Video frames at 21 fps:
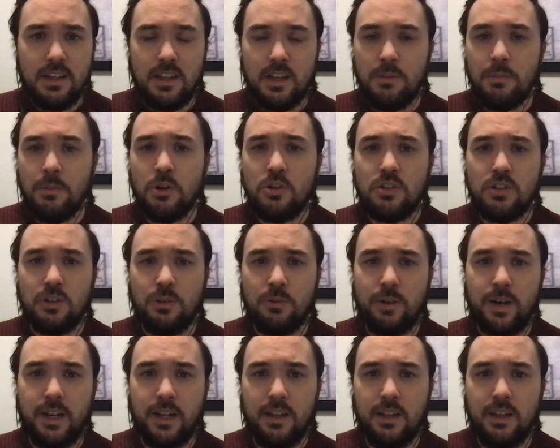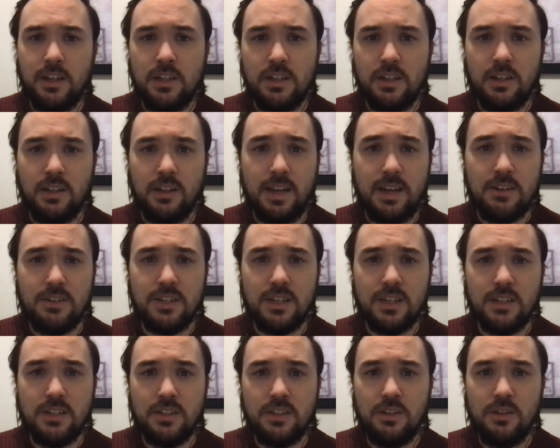emotional regulation allows
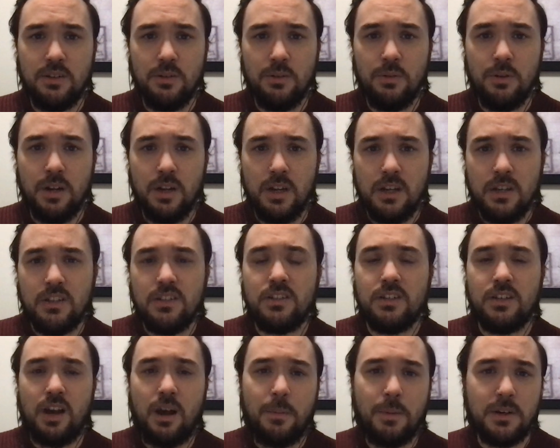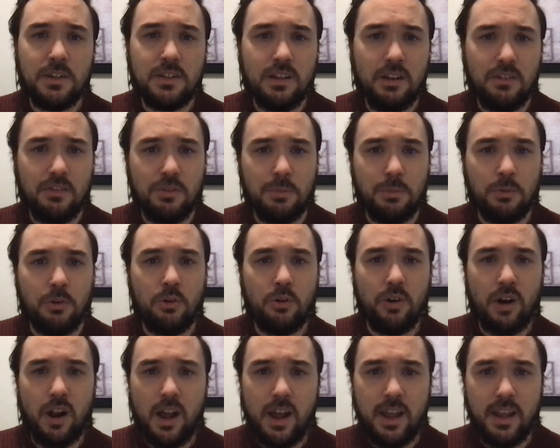us to stop ourselves from
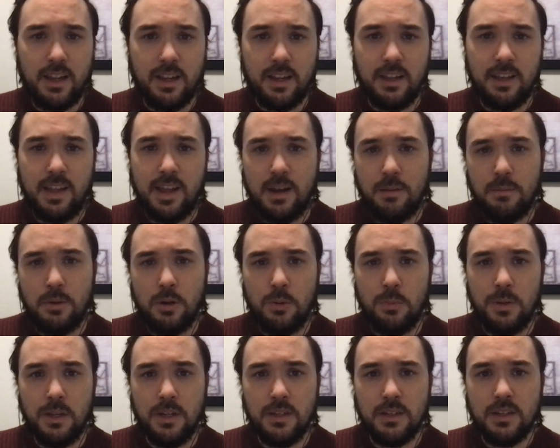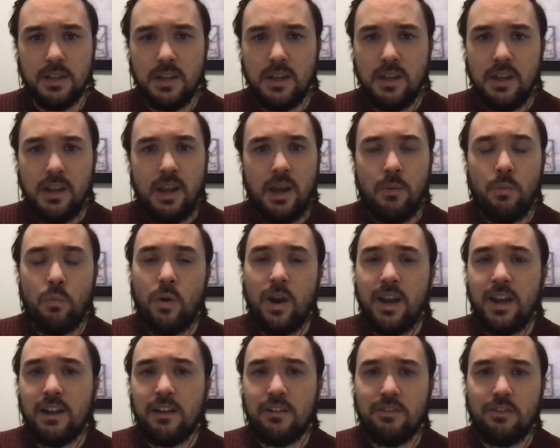crying in that moment and
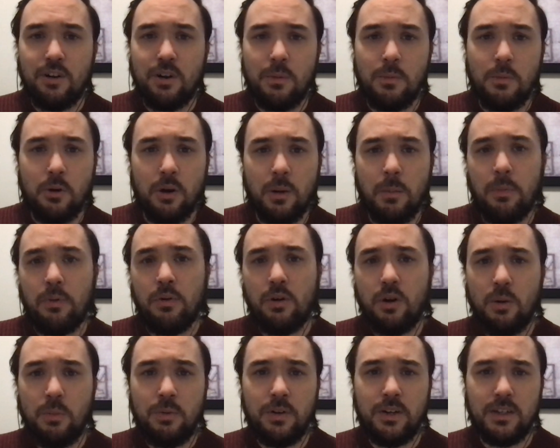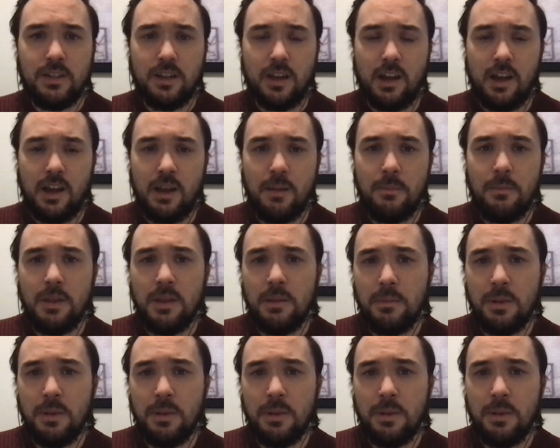waiting for a more appropriate time,